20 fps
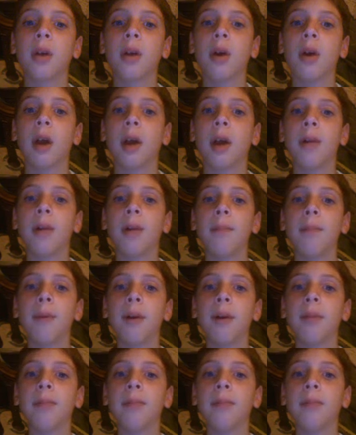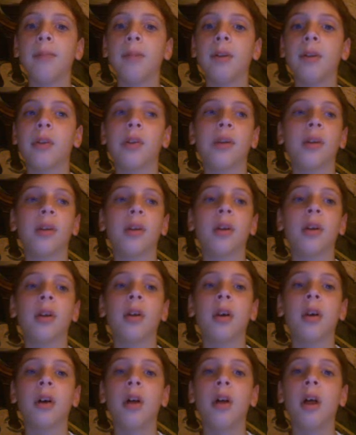Okay, but listen.
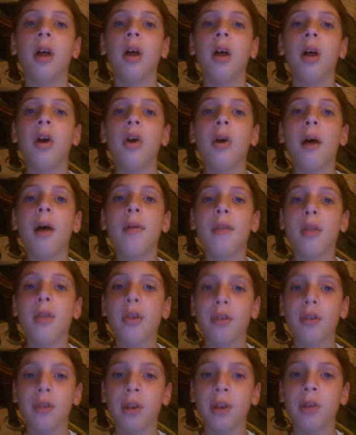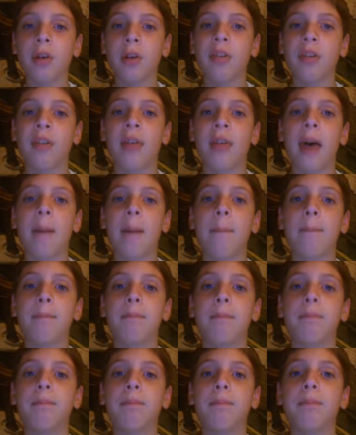Whoever the singer is of that
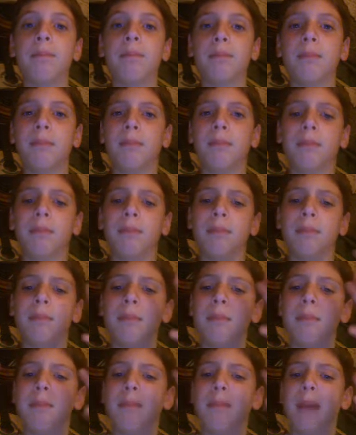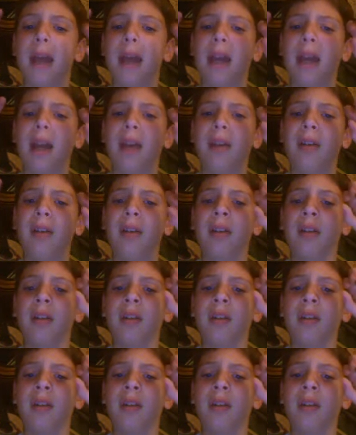band,